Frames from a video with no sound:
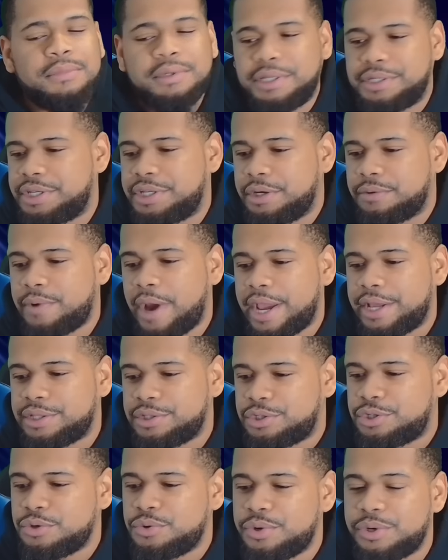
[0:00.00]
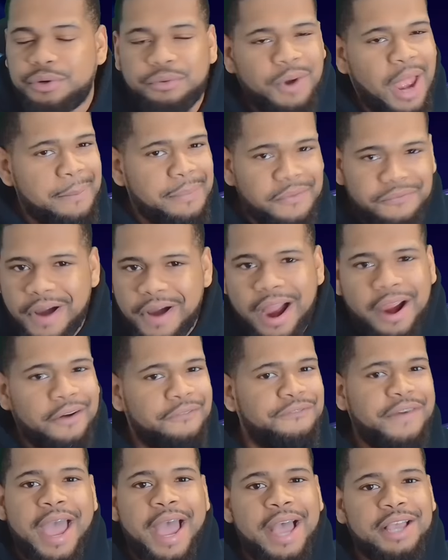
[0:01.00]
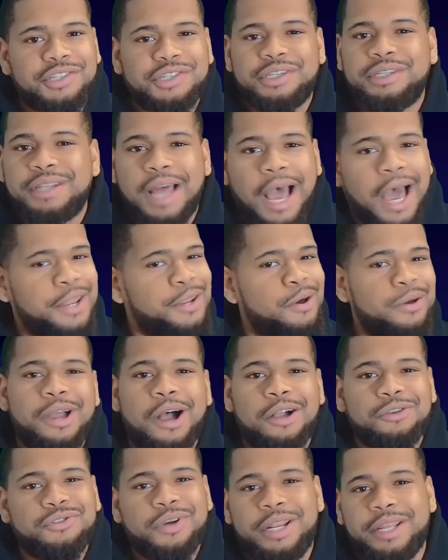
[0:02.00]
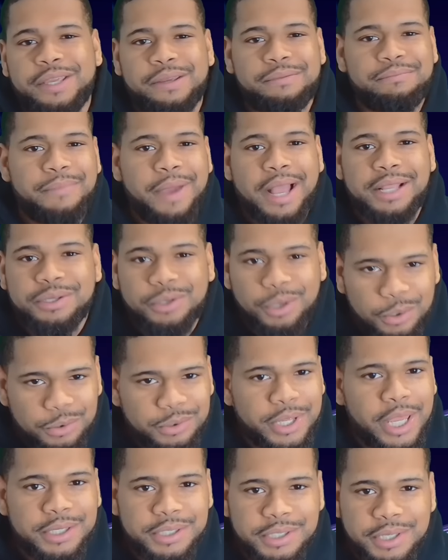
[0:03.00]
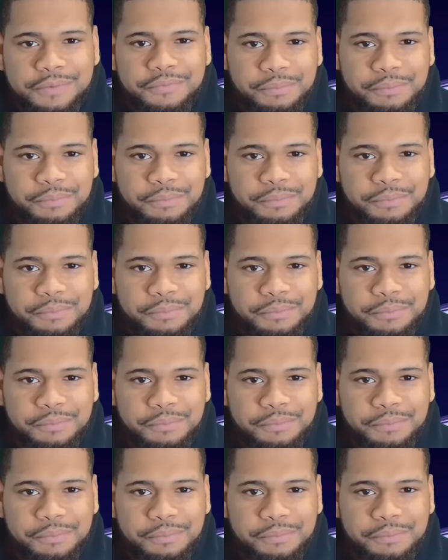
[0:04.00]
Let's get right into it, rapid fire fashion. I know y'all trying to get back to those Thanksgiving